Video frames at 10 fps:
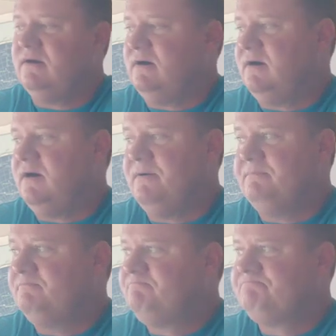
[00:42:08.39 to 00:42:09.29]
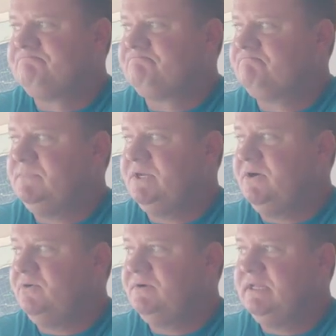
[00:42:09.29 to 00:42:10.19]
You
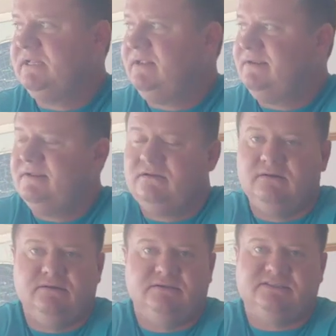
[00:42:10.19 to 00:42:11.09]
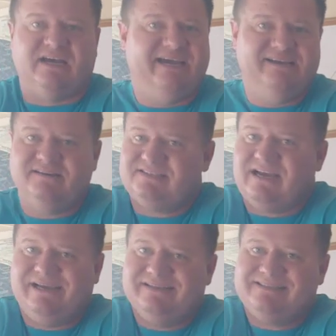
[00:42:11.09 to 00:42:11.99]
know,
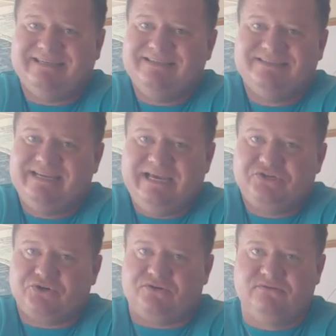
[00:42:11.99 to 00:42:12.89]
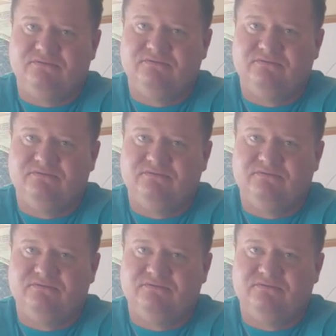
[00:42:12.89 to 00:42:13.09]
science is nature,